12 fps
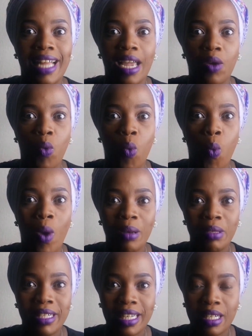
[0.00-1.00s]
like
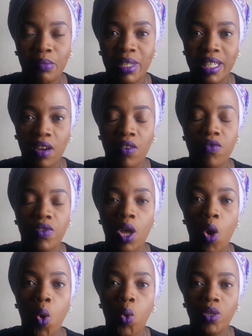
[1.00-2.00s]
1 centimeter the
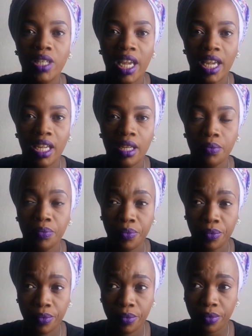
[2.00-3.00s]
whole day.
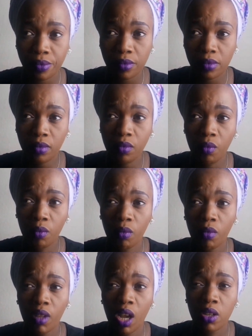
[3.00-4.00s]

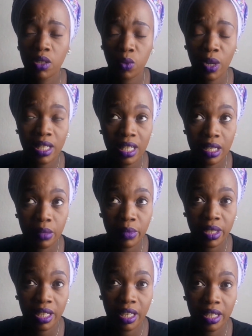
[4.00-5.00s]
I was 1
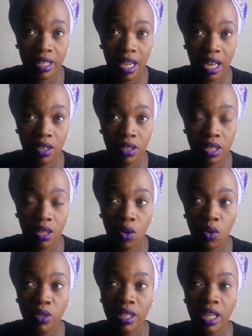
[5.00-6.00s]
centimeter dilated the
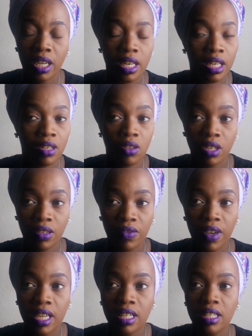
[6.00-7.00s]
whole day and not
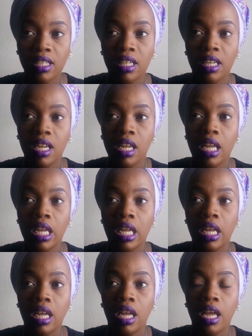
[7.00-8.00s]
effaced.
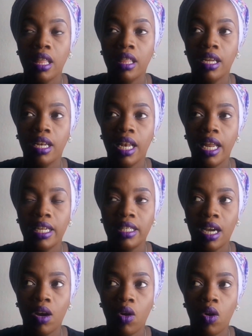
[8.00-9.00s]
And then
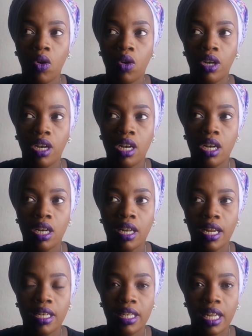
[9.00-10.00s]
later on
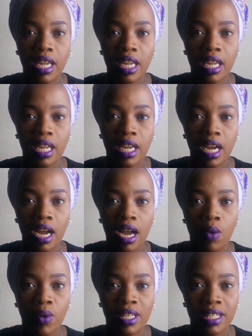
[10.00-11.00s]
that day,
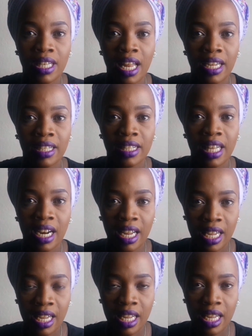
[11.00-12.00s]
I was like
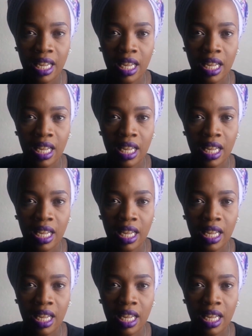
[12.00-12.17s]
3.